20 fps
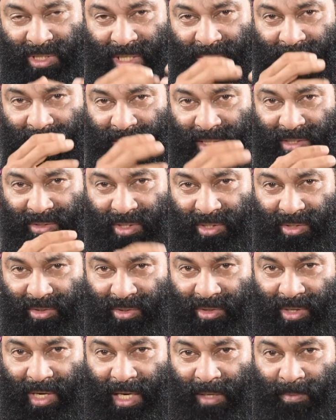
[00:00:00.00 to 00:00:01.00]
killed in the
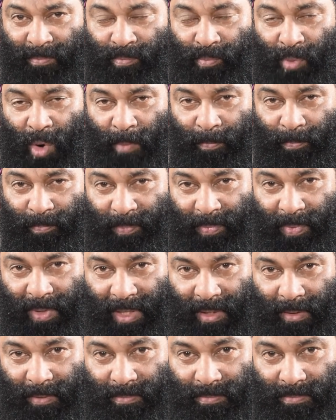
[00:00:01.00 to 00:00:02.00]
Iraq
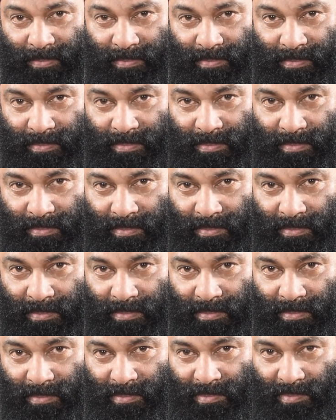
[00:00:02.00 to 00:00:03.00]
bombing.
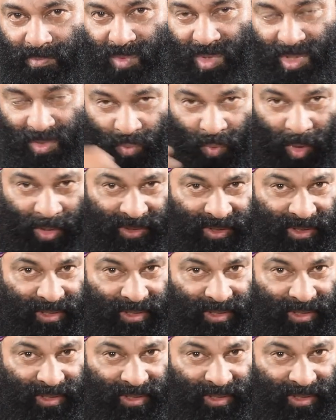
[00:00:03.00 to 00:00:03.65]
One